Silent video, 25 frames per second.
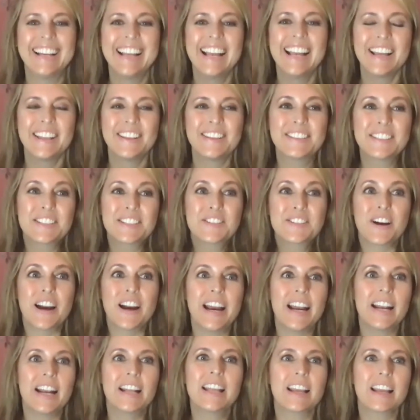This is
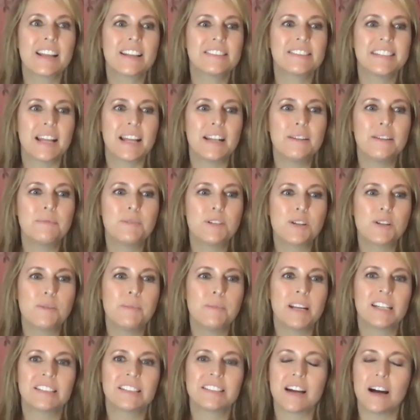great. Send them to me
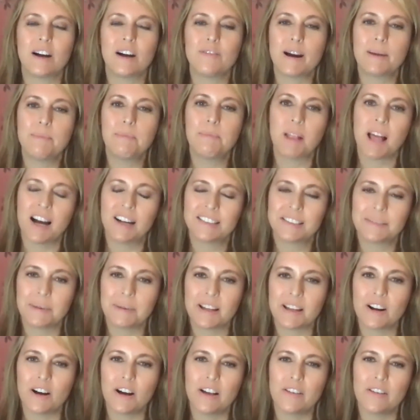because I'll write blogs
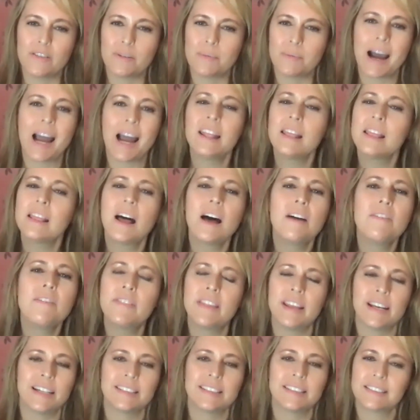about all of them. I love
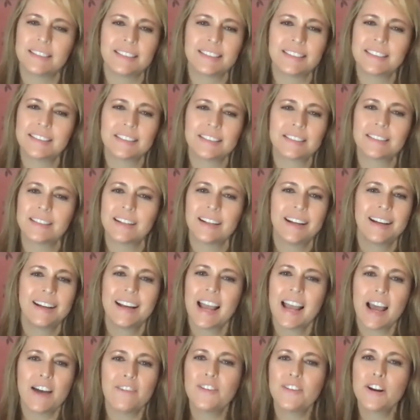this. This is
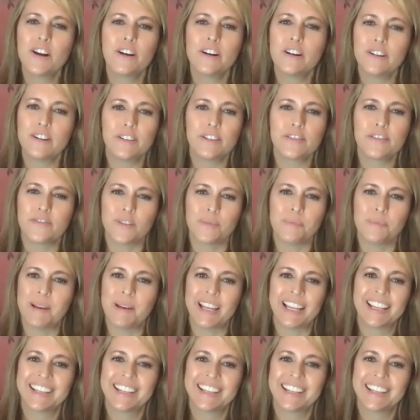heaven on earth for me.